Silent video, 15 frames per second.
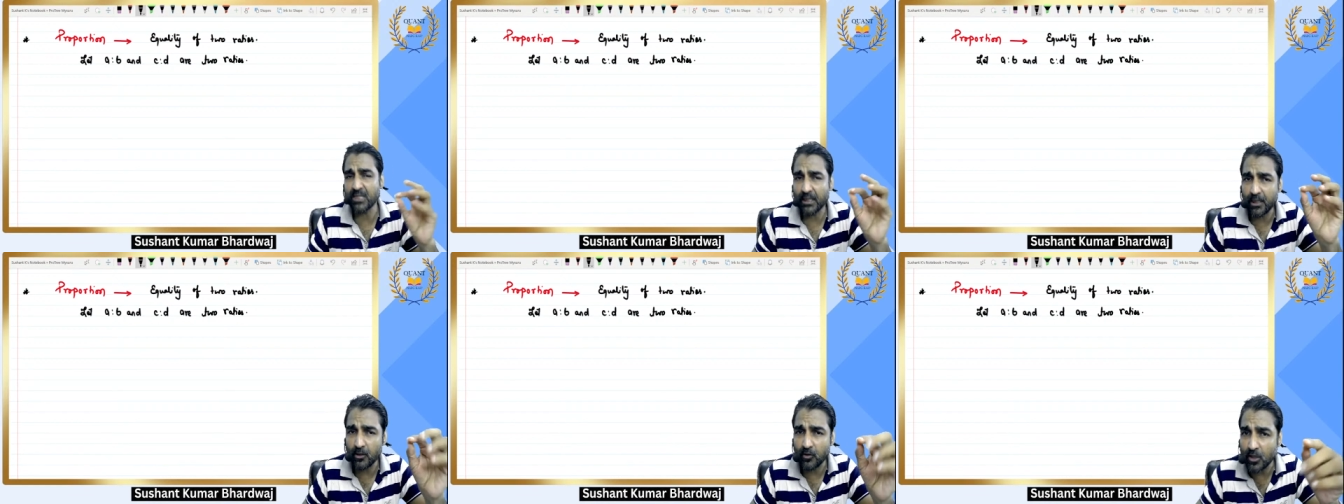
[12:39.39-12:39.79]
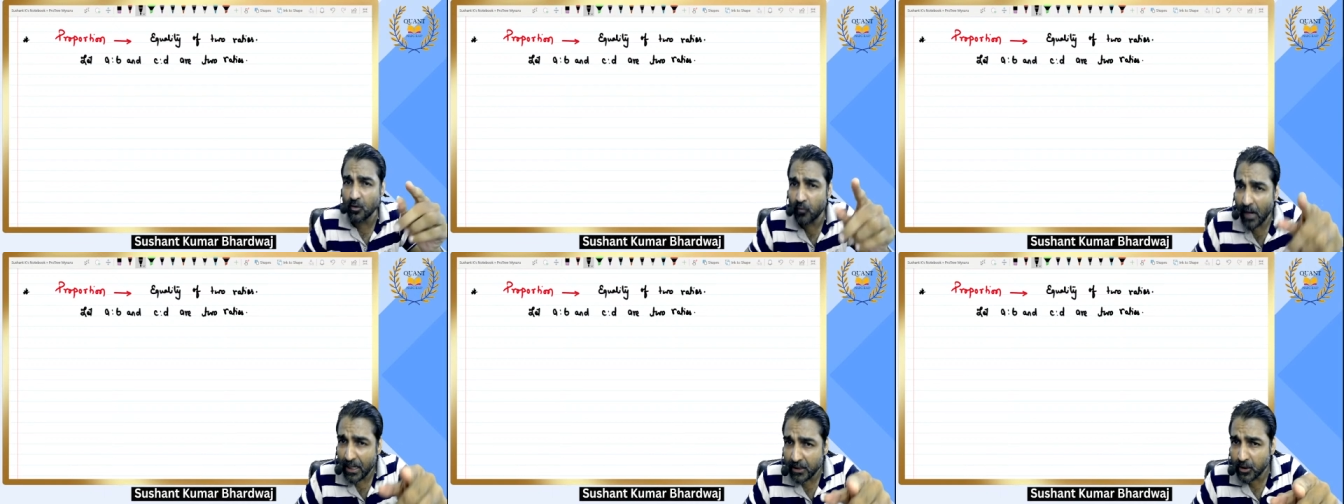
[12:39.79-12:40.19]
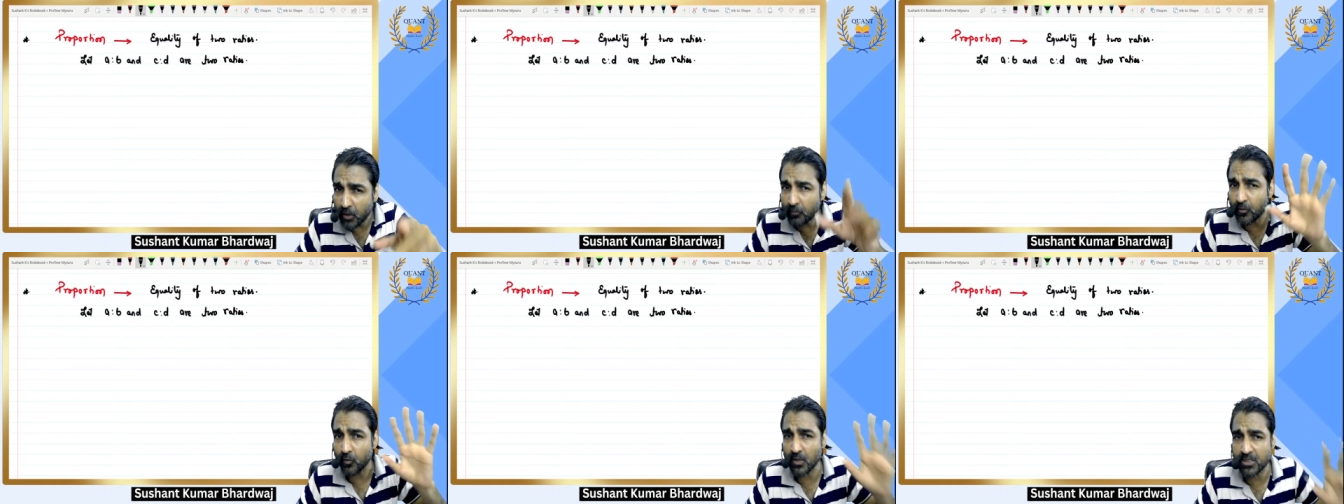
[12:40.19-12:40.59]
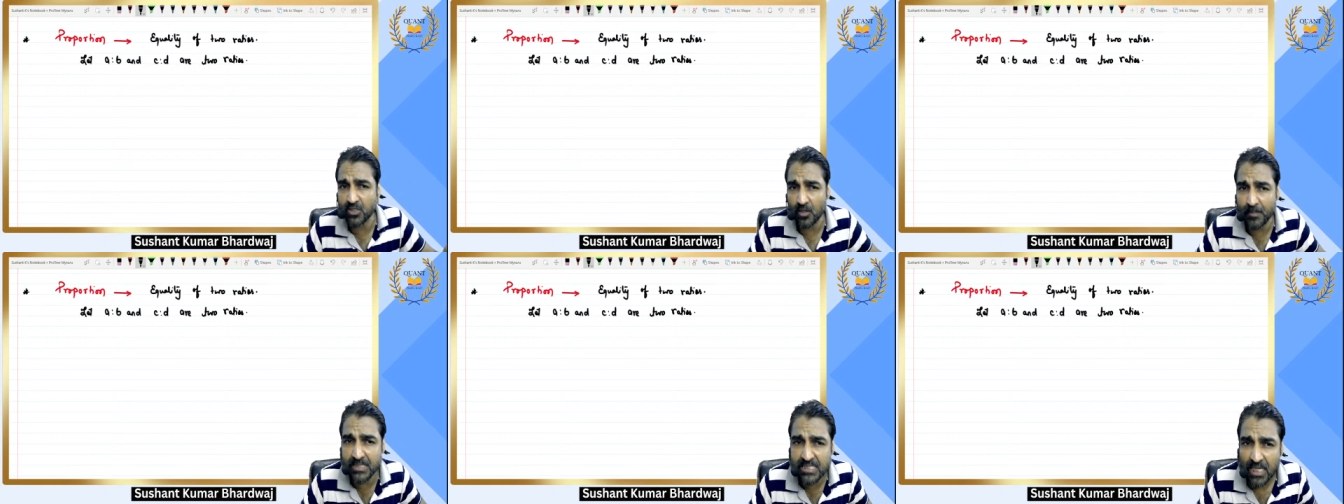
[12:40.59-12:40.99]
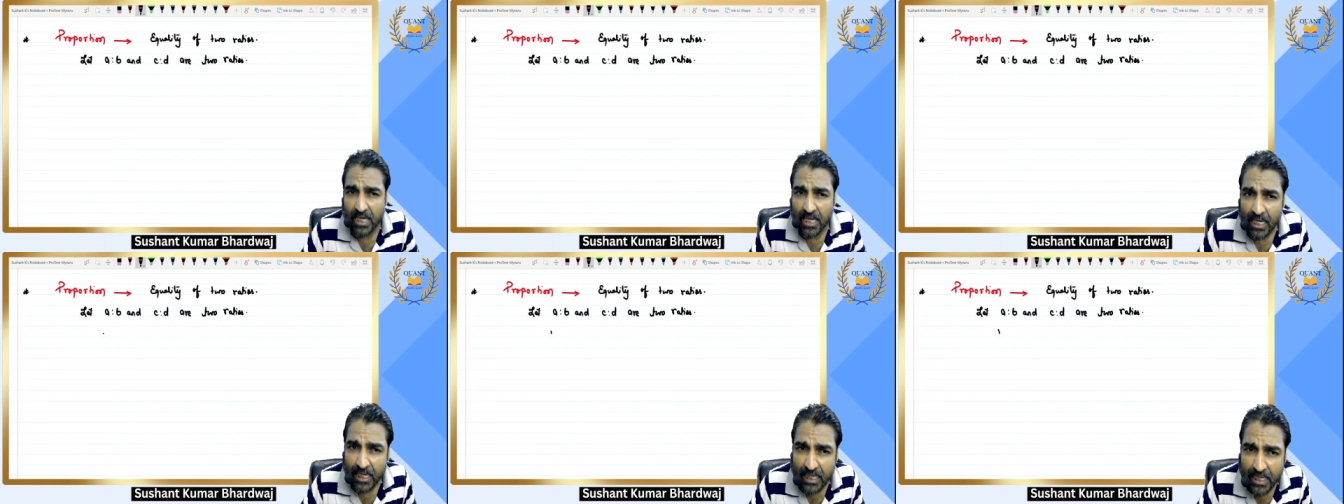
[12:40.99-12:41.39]
then equality of two ratio means
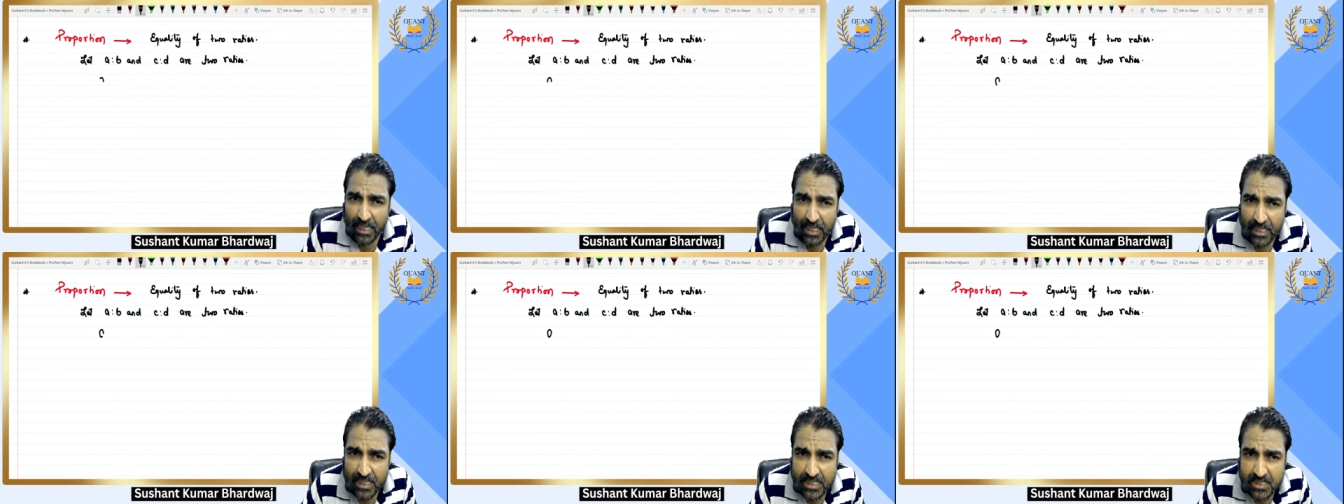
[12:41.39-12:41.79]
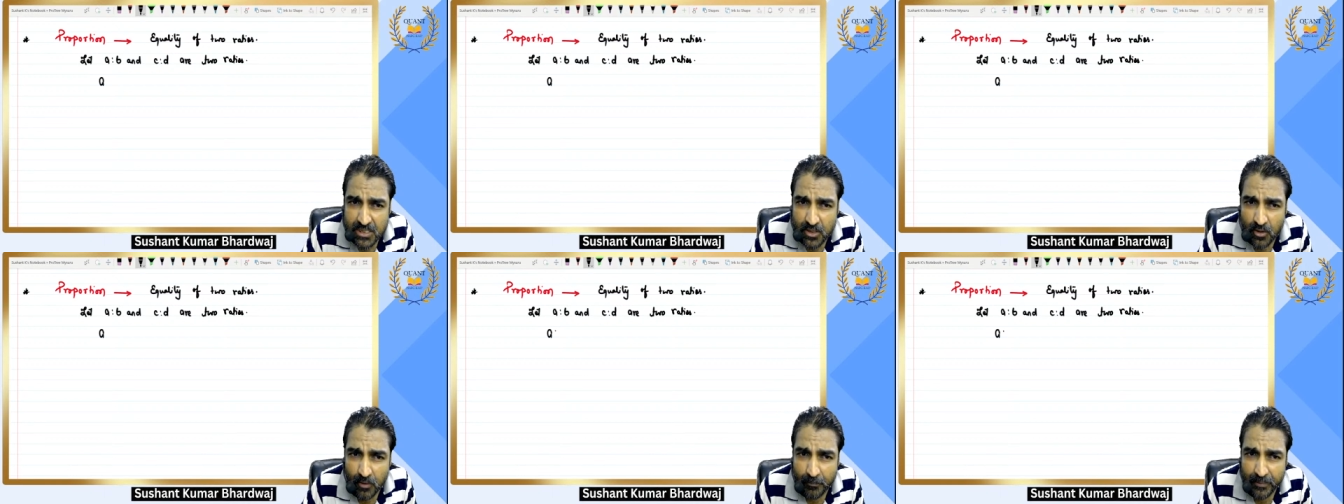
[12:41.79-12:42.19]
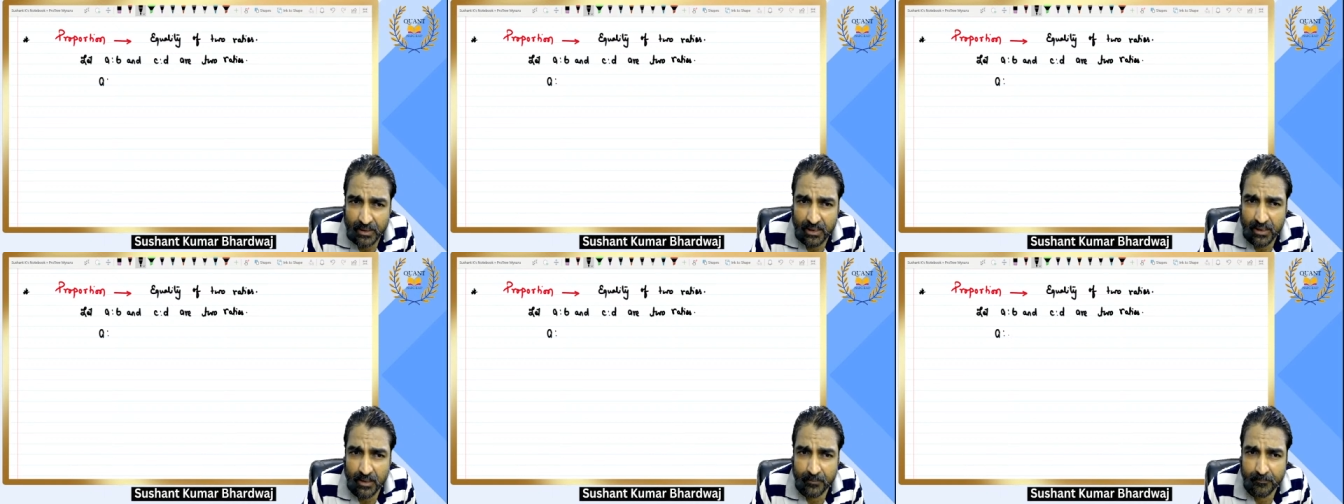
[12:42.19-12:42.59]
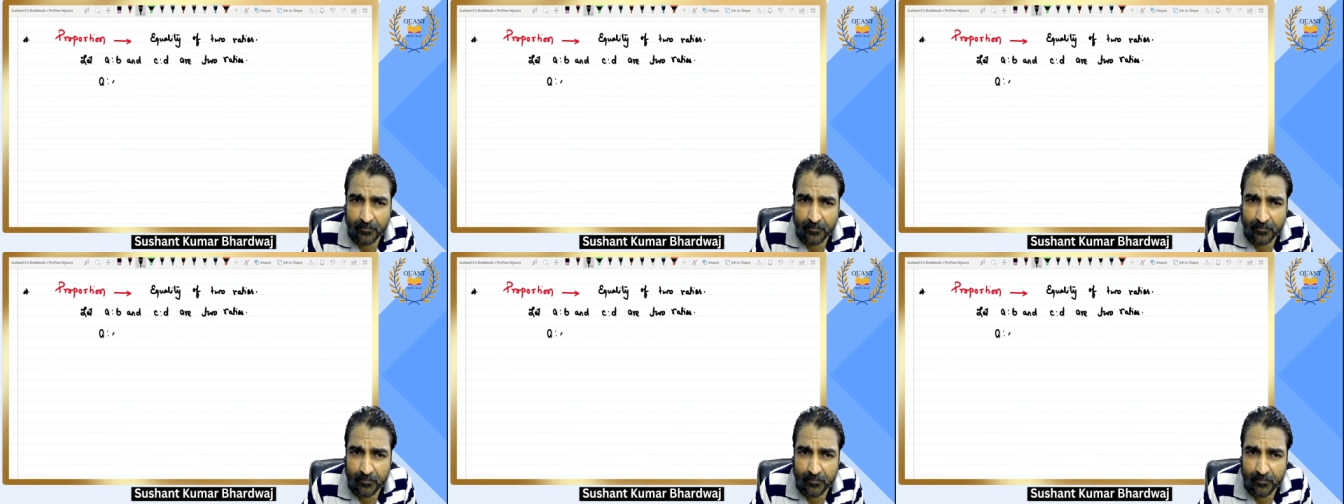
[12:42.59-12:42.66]
A ratio B